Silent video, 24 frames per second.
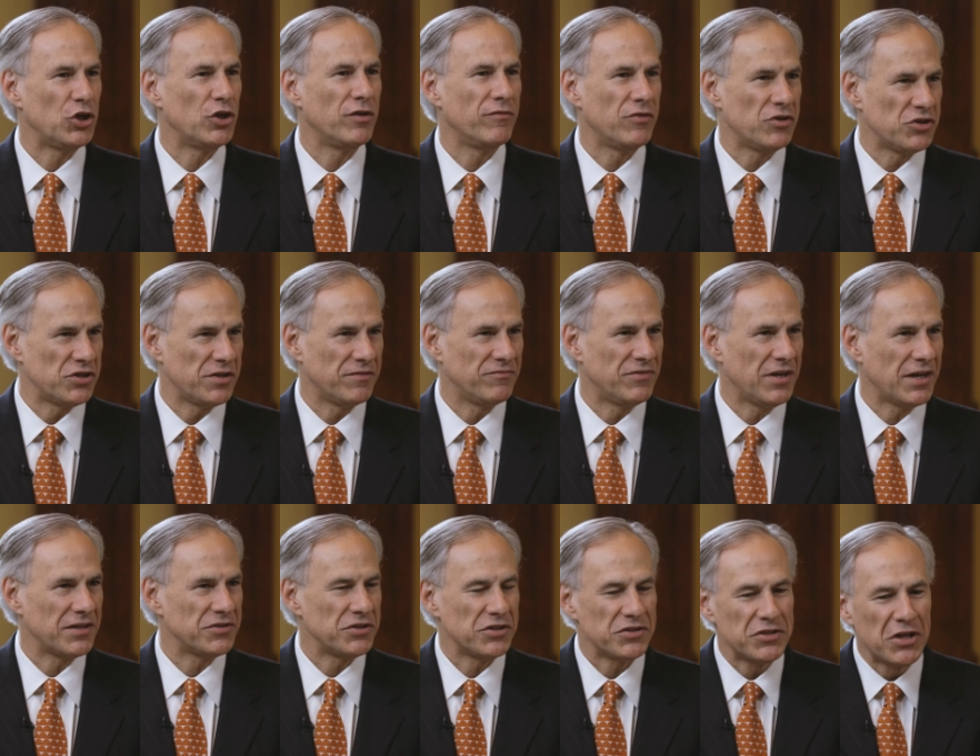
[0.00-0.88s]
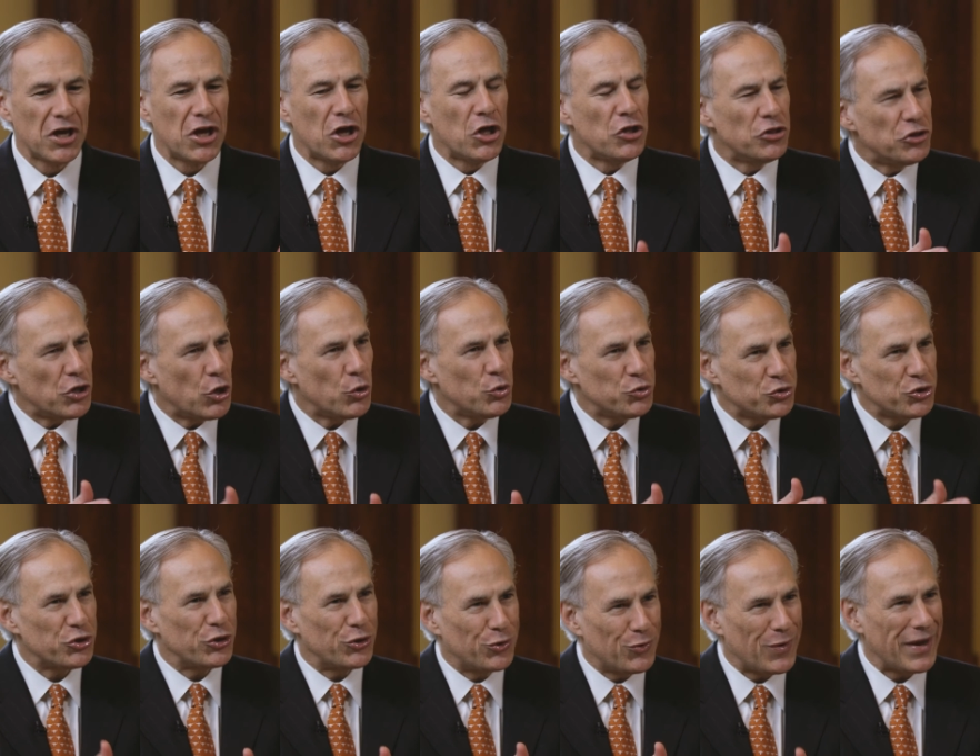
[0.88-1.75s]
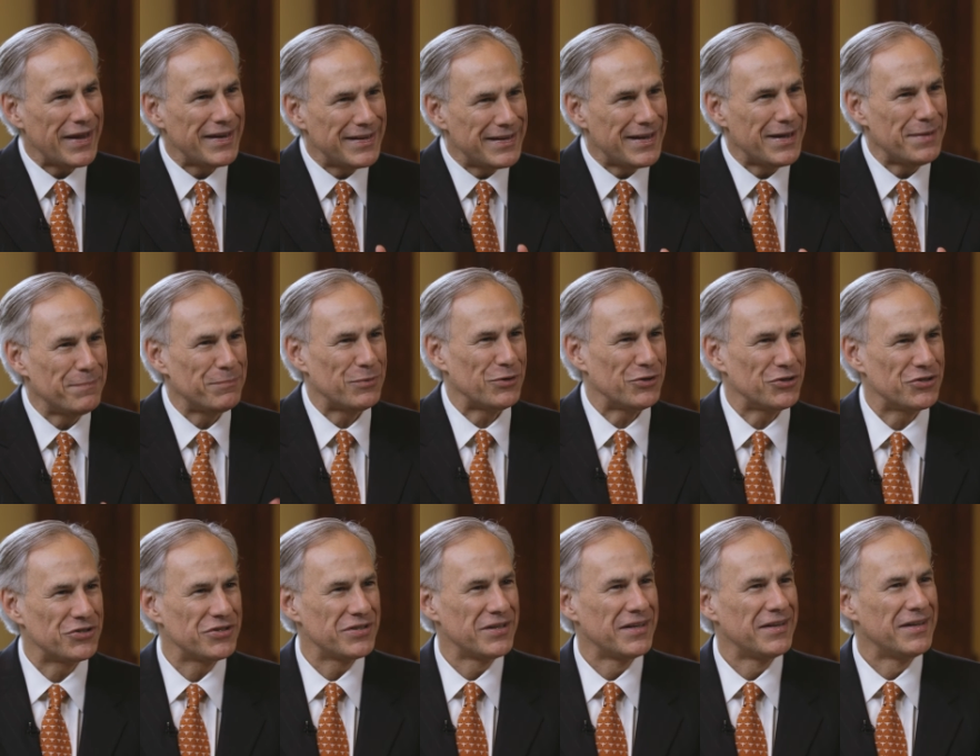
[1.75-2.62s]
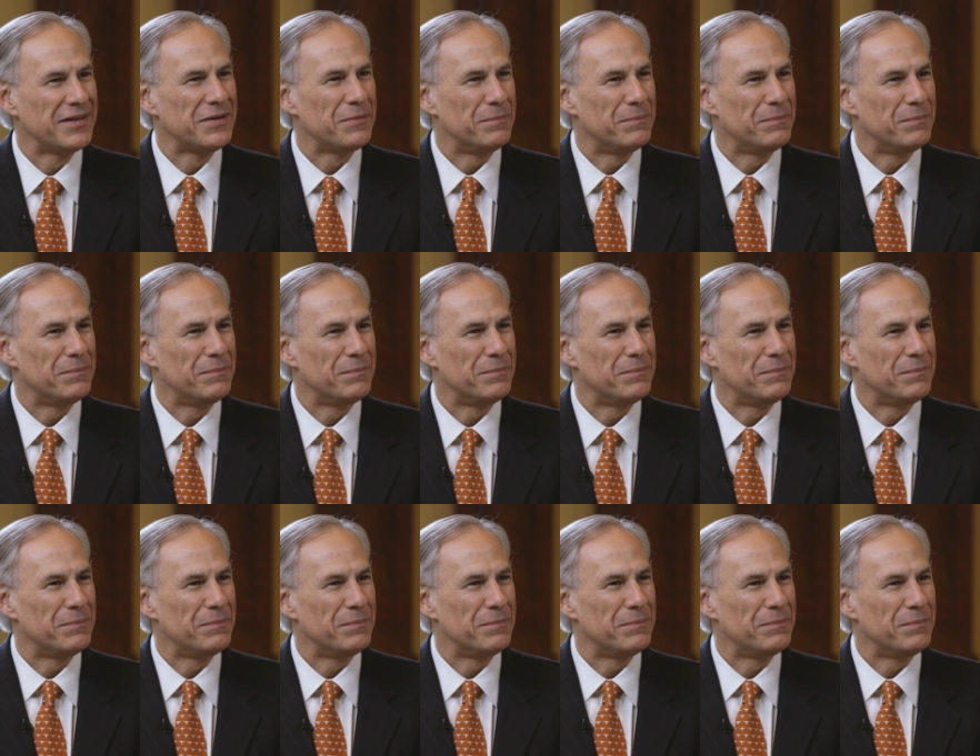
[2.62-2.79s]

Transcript: the University of Texas. Those are great numbers,